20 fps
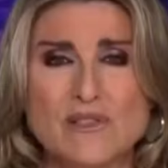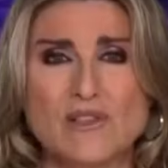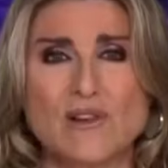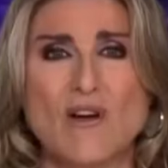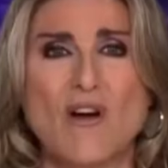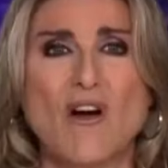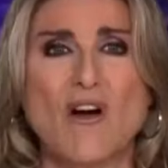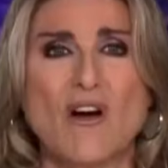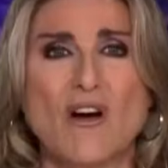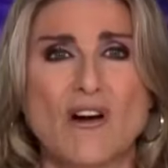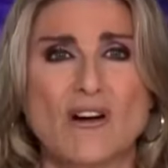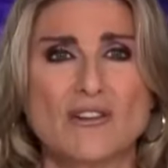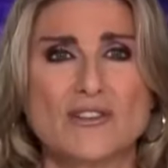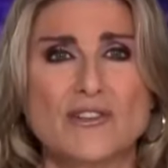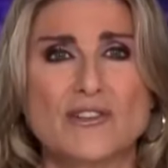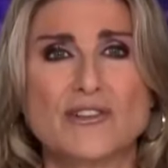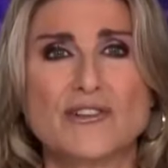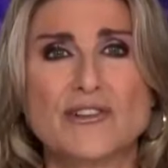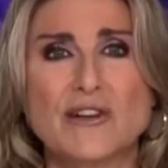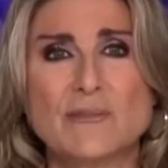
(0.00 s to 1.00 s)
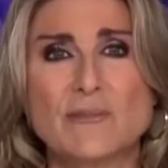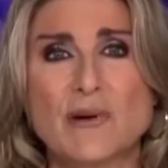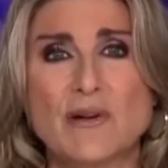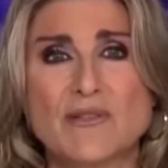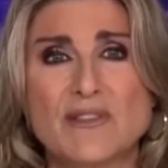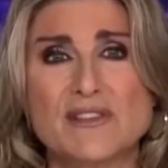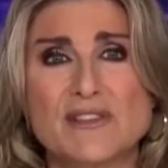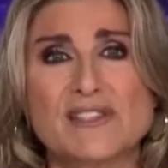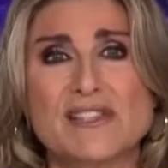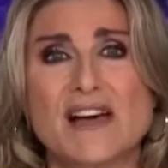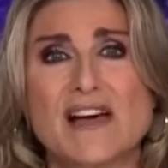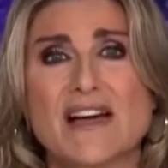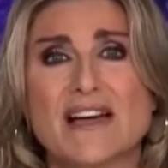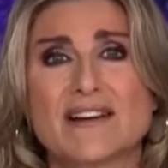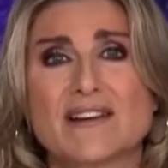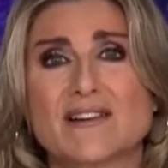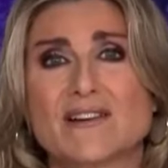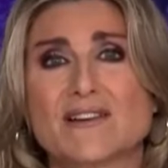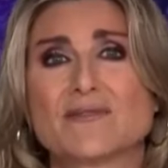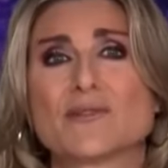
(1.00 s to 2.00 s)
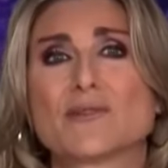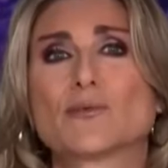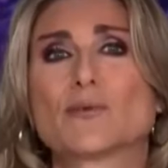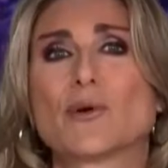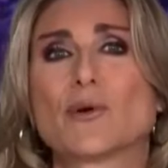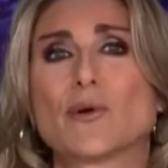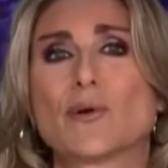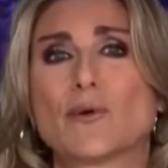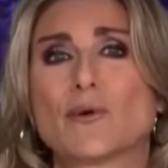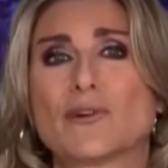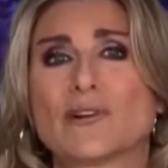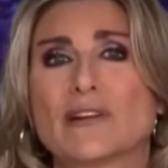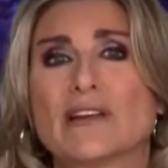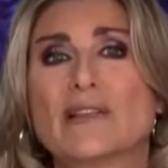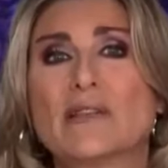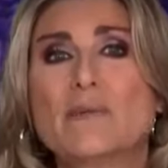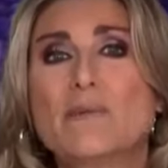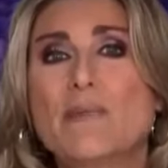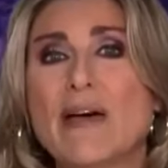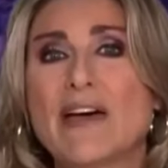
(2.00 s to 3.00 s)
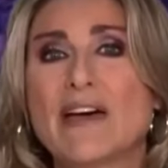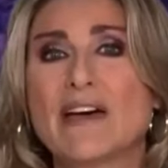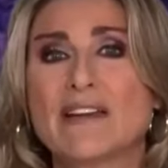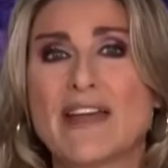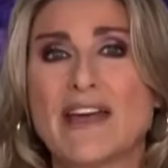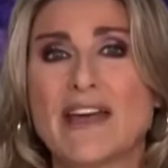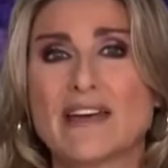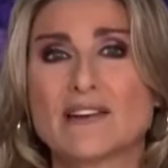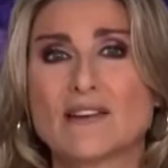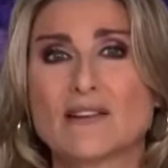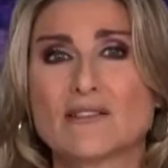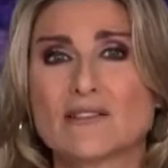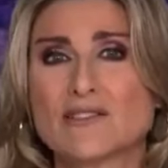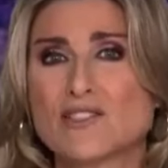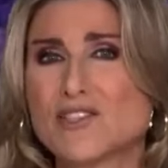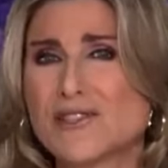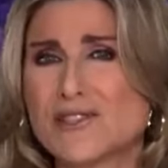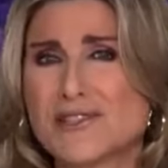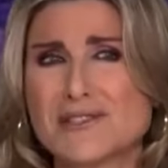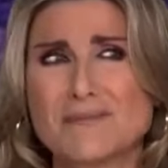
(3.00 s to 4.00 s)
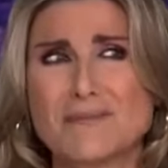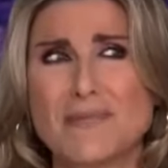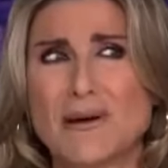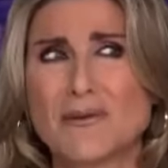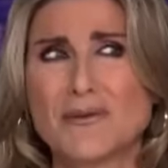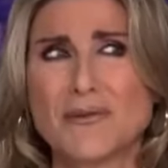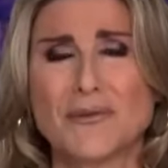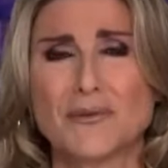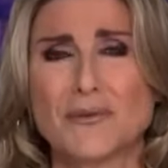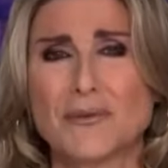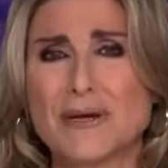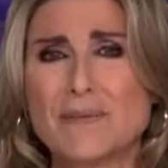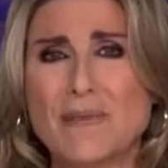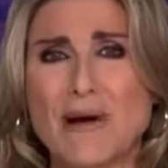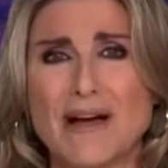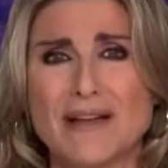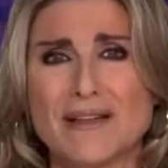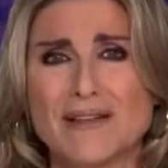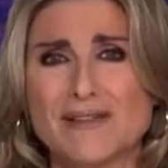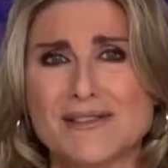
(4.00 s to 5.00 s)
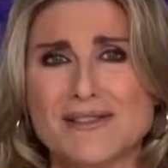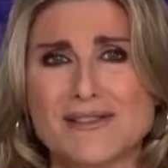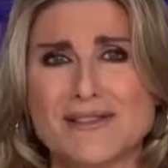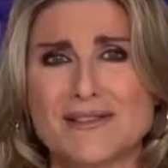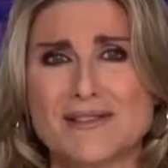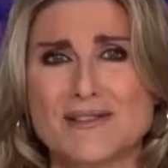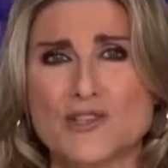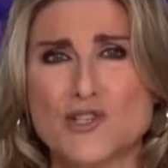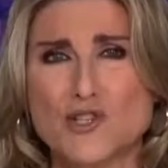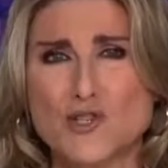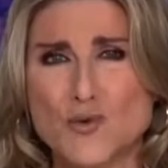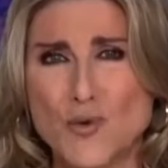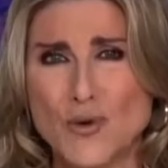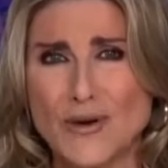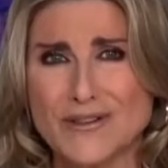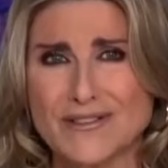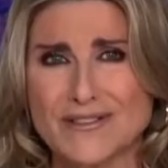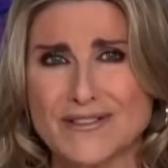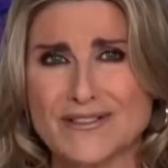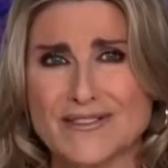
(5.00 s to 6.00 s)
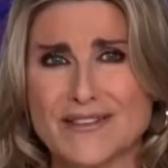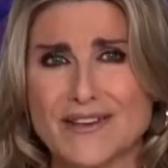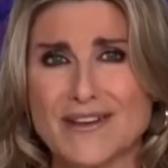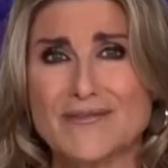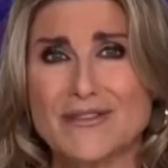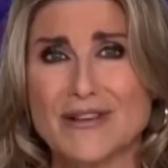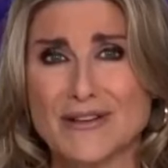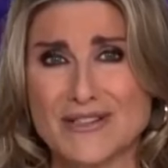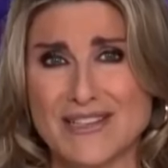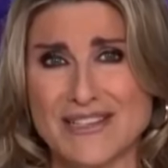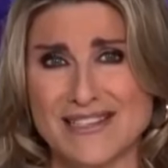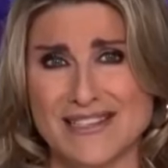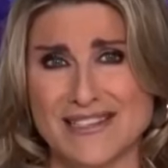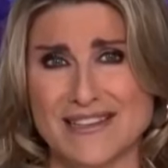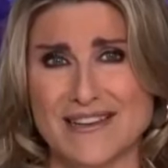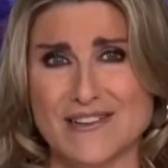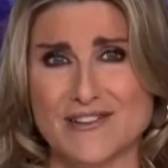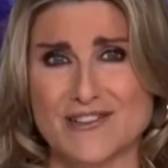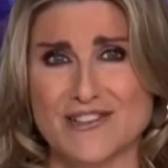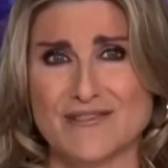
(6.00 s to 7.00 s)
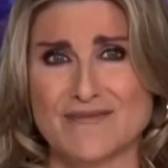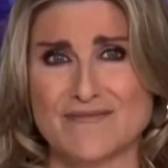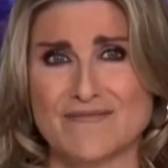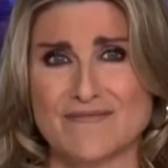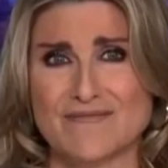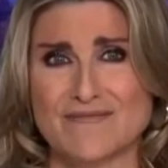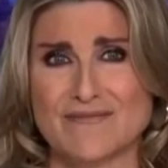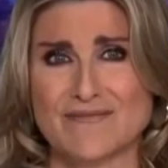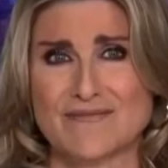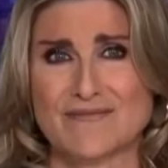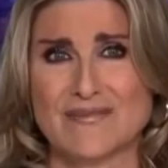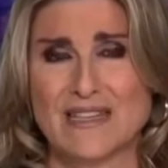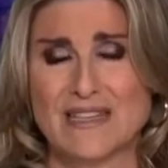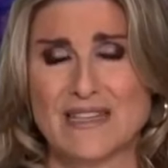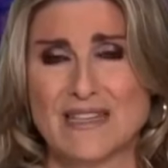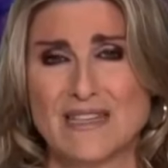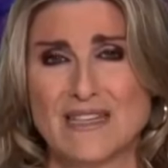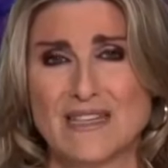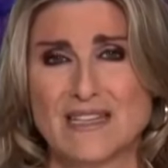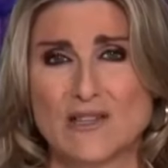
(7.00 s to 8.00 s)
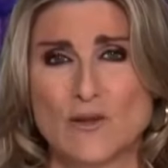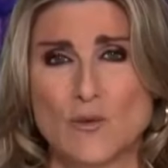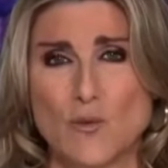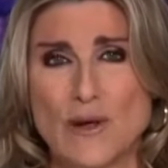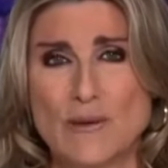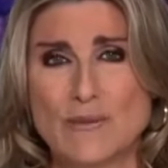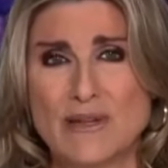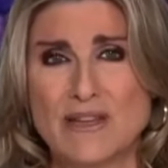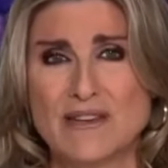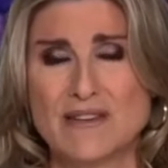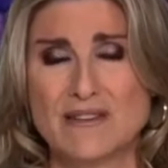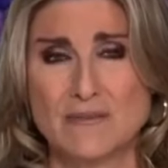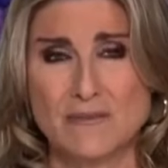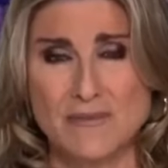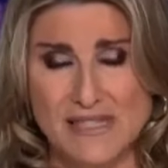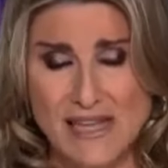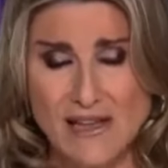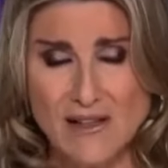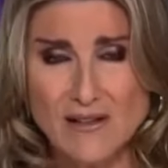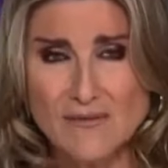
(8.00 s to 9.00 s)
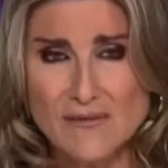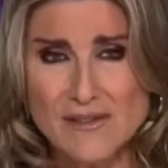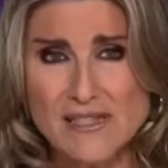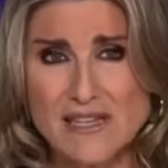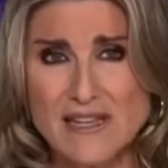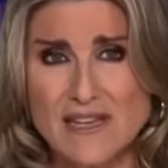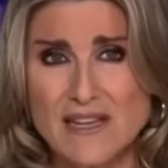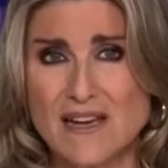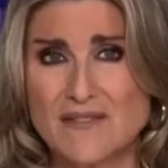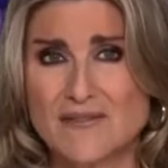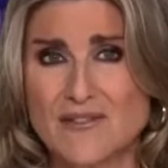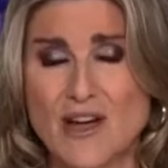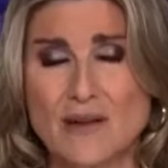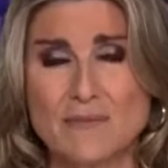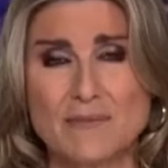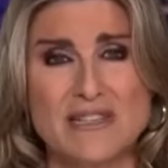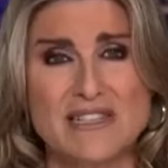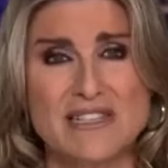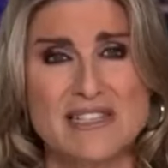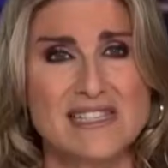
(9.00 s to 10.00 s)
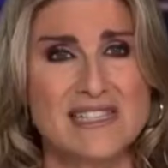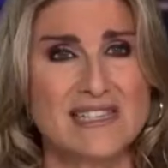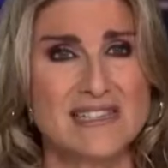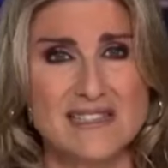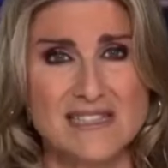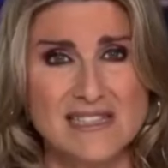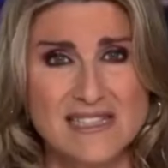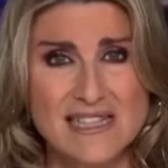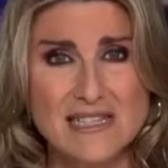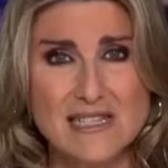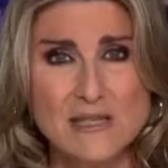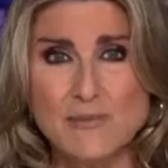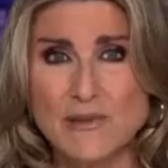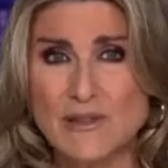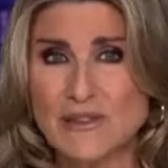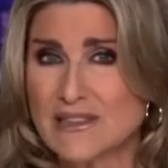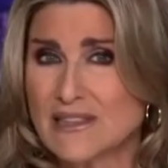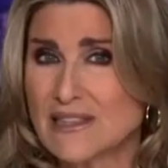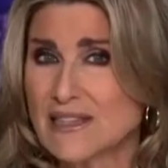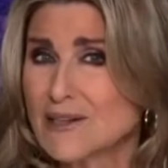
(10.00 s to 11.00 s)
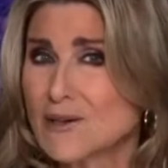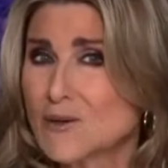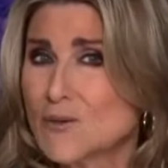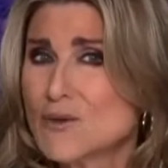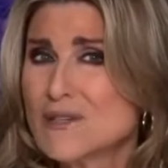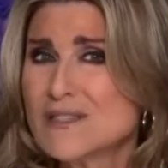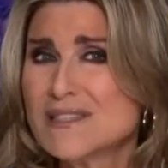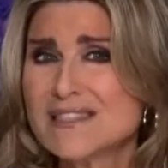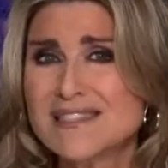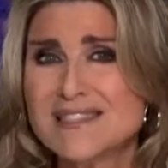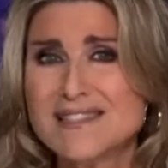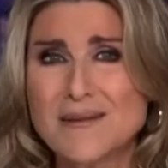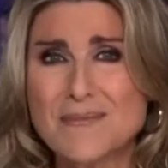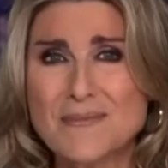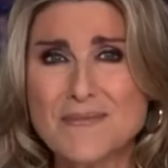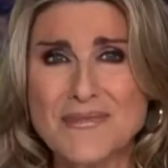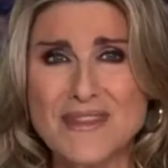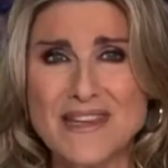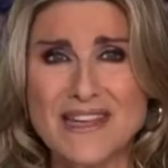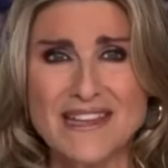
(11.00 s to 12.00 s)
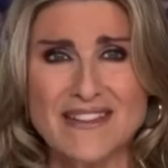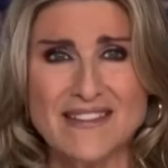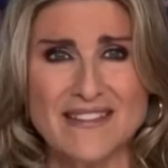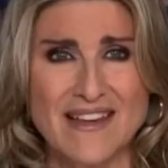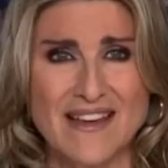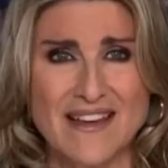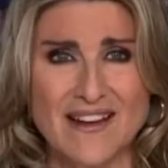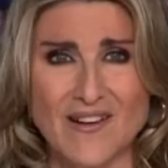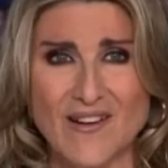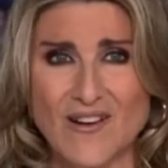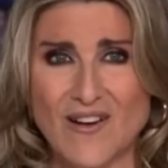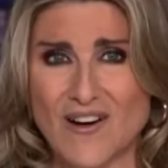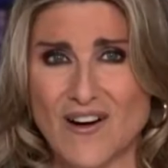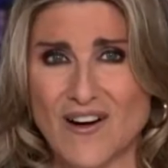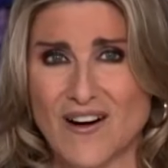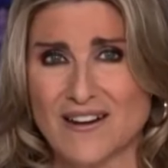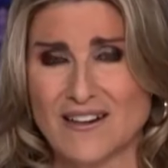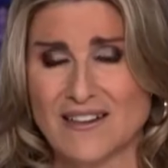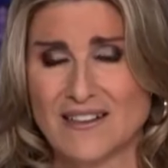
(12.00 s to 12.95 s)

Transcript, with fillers: car turned up on the side of the road in the panhandle, just about three miles short of their destination. The women themselves have not been seen since, but there was something in that car.